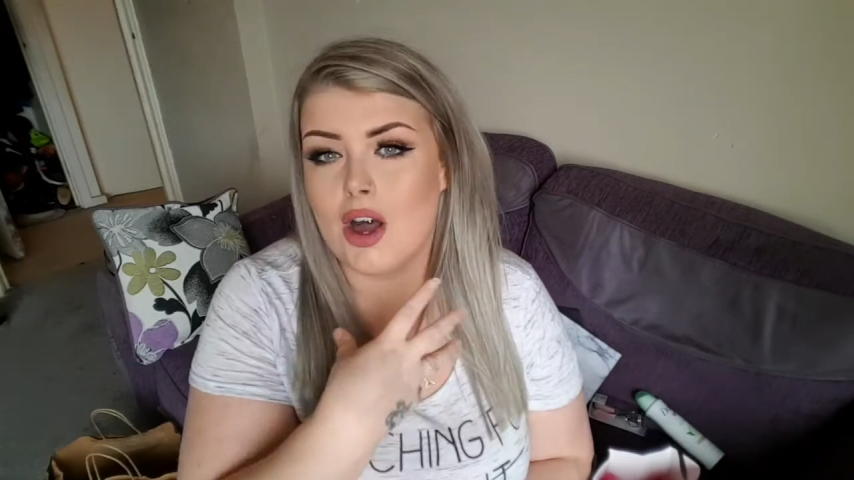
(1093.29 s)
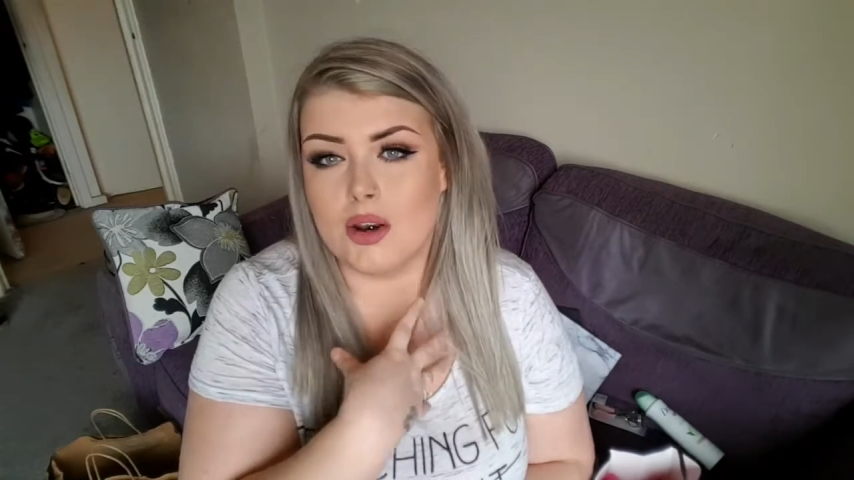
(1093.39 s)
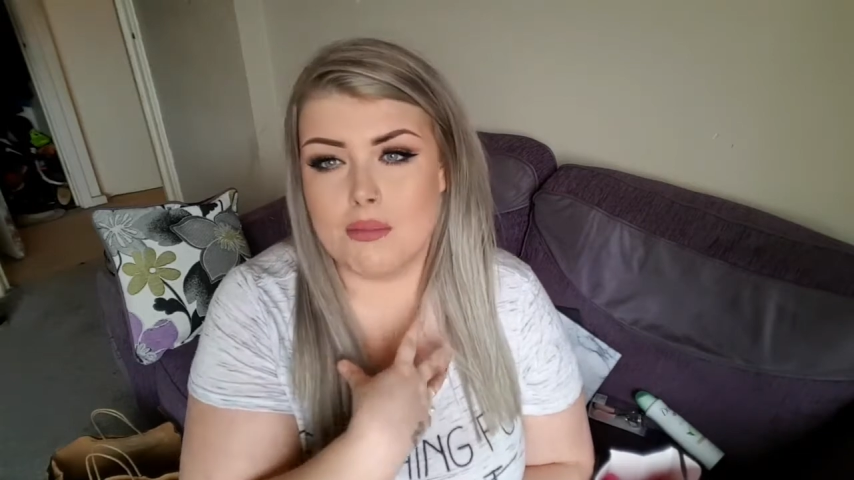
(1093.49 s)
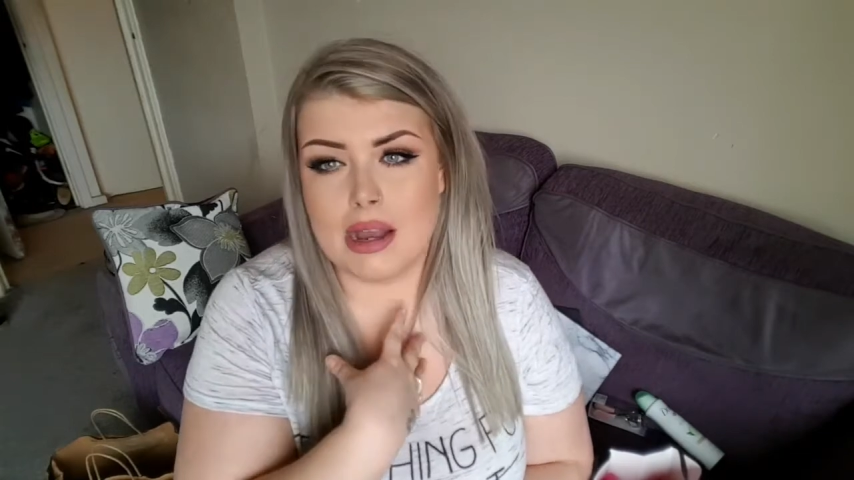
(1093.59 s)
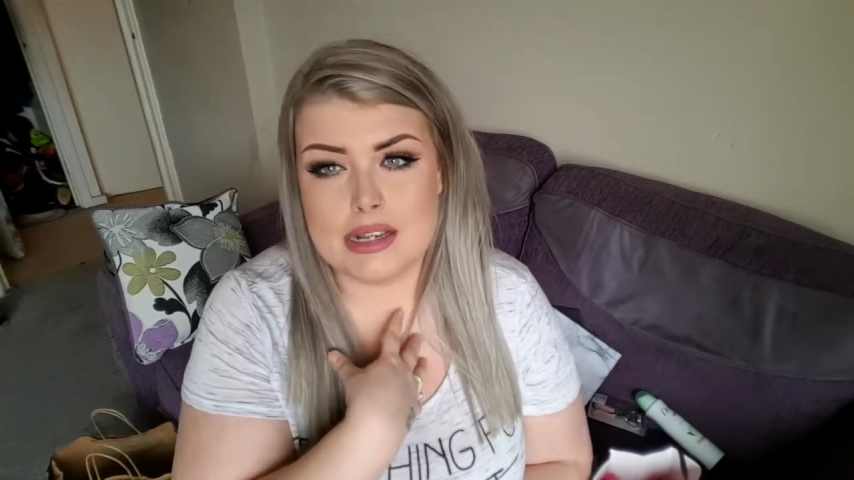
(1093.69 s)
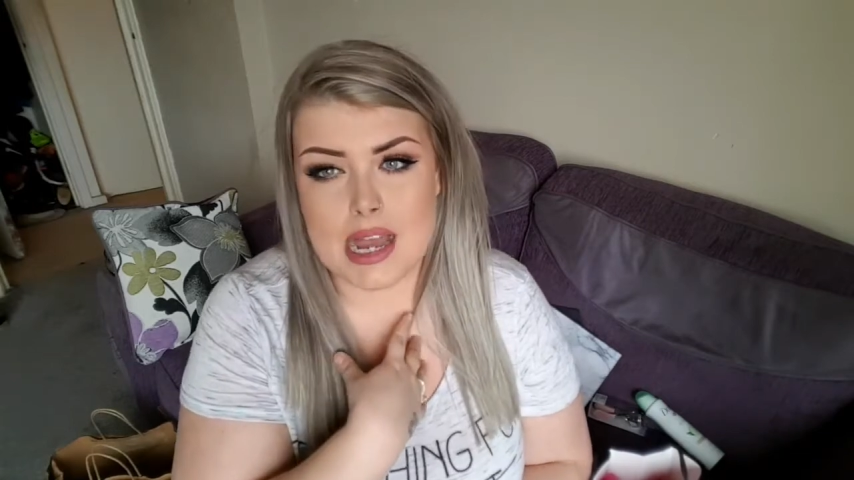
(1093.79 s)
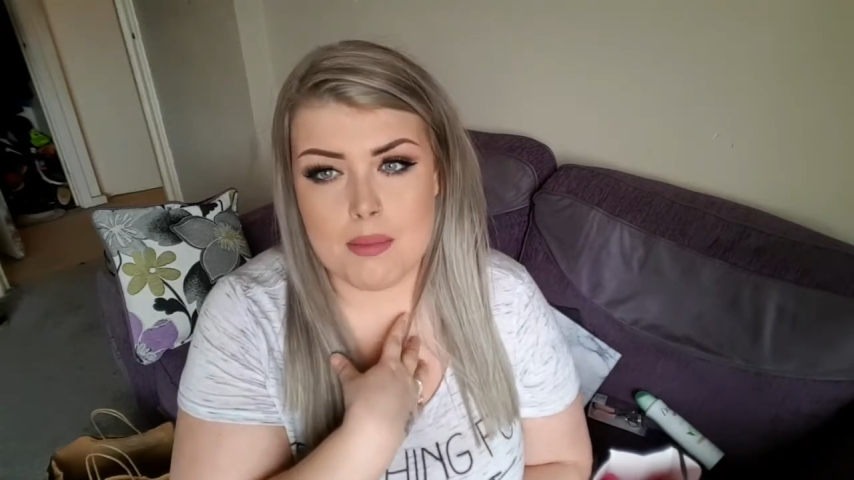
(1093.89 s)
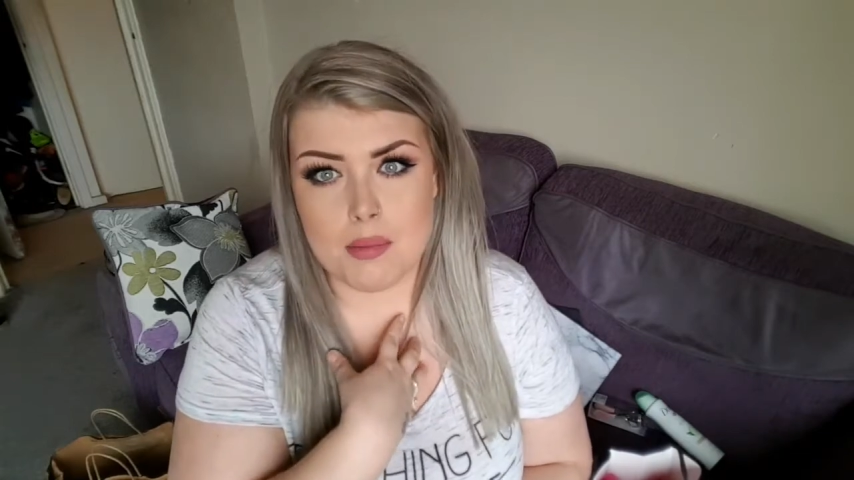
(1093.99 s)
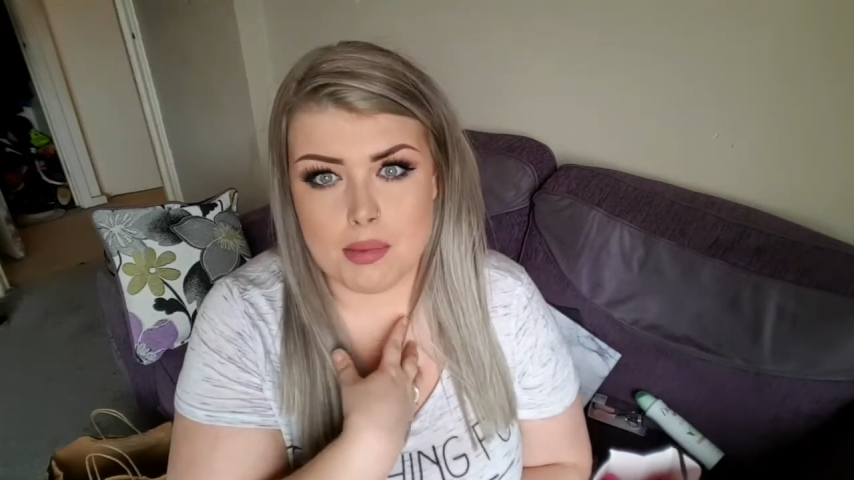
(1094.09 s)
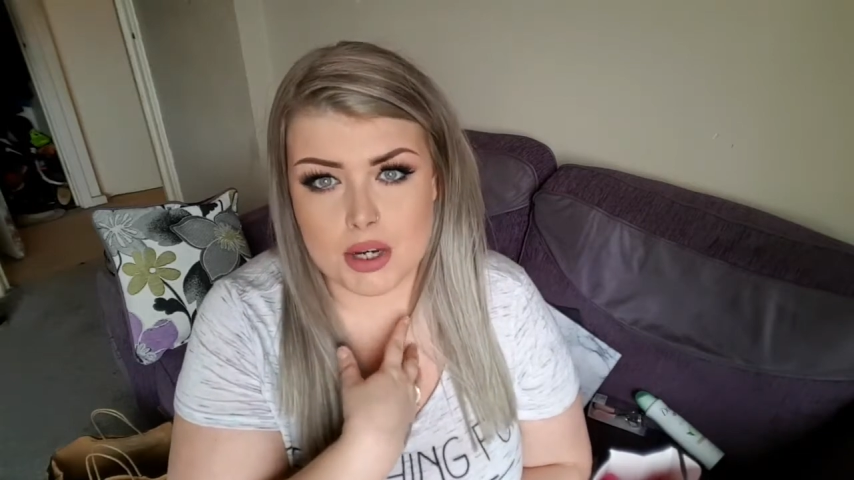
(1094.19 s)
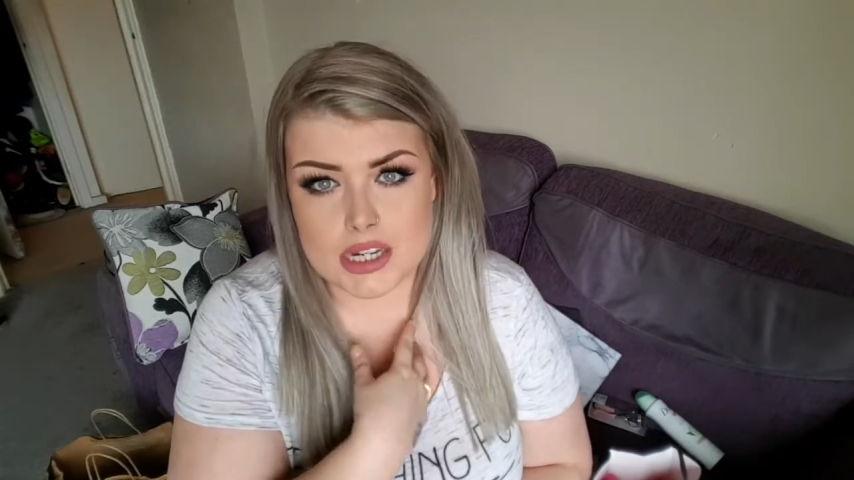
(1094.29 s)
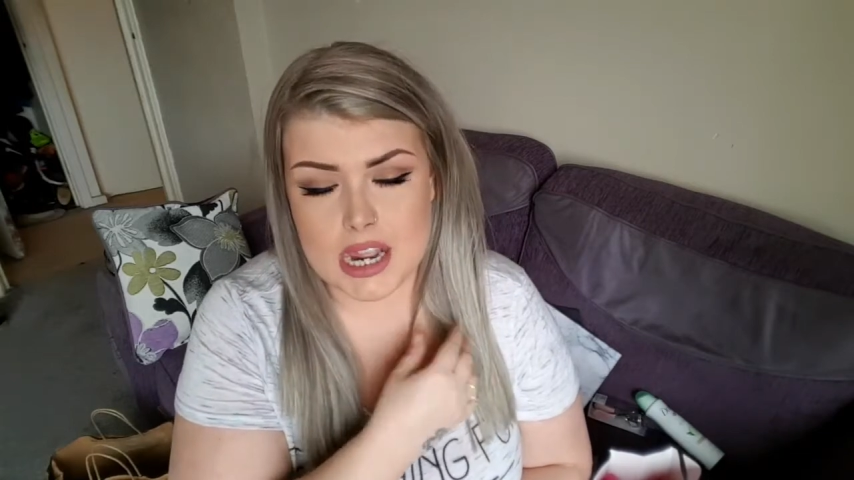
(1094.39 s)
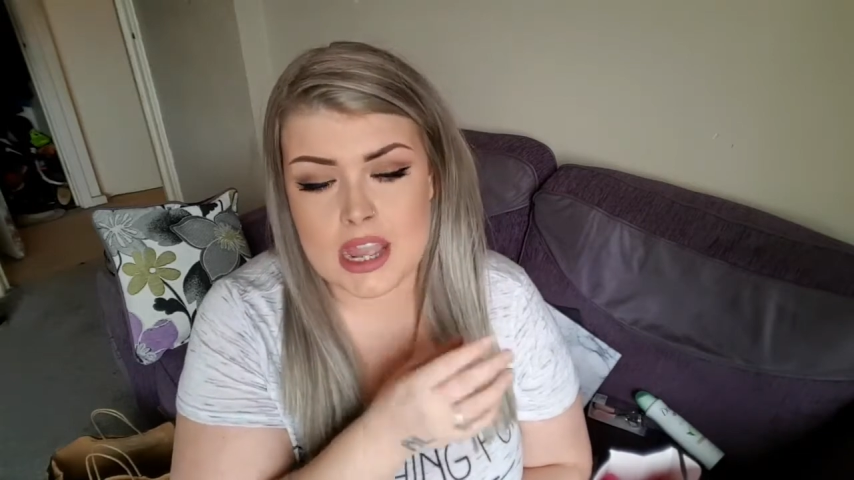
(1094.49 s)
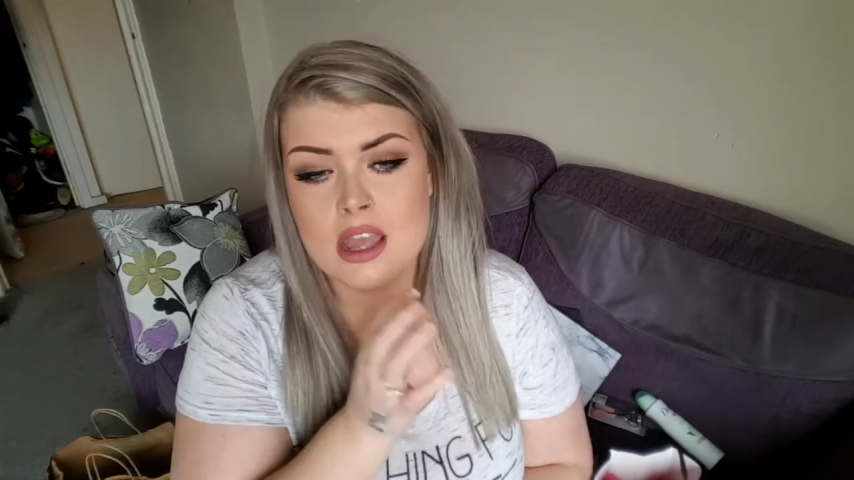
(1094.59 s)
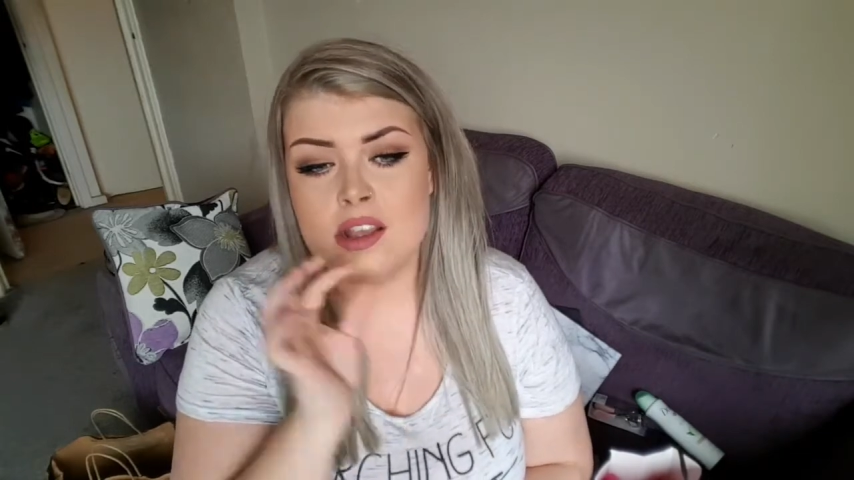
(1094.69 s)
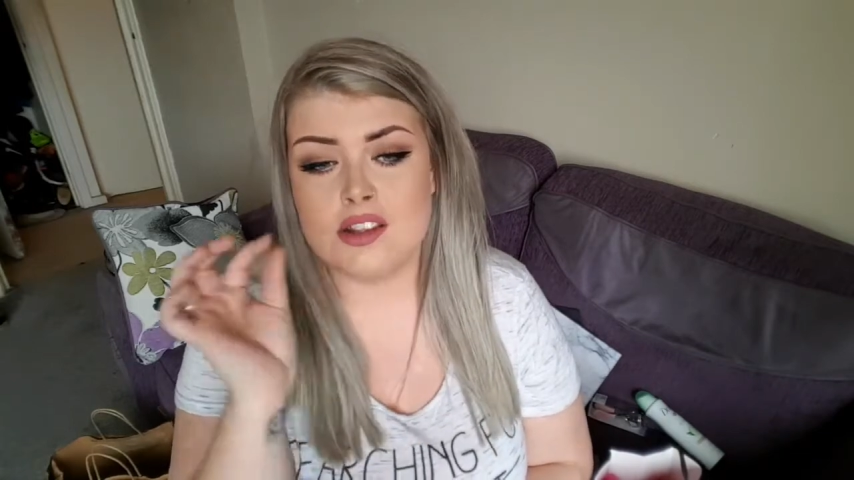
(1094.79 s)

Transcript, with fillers: on my type of body.